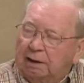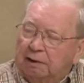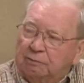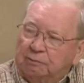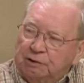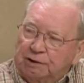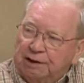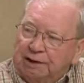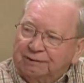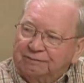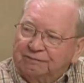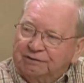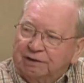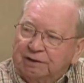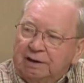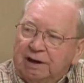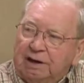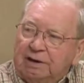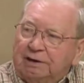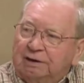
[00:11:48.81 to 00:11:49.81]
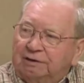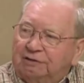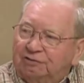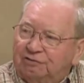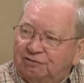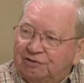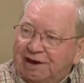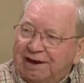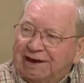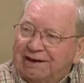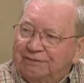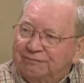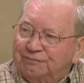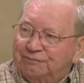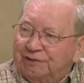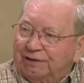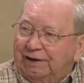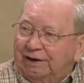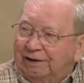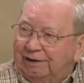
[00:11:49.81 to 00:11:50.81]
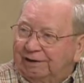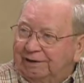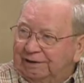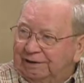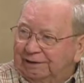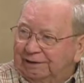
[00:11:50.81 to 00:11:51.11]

and we have the dining staff there